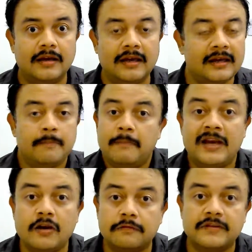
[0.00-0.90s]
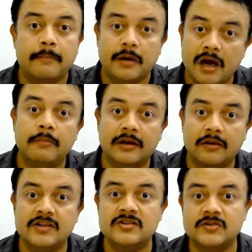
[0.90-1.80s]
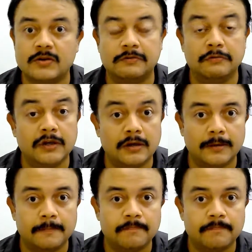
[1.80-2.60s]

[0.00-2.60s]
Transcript: in many of the Abrahamic religions of the world.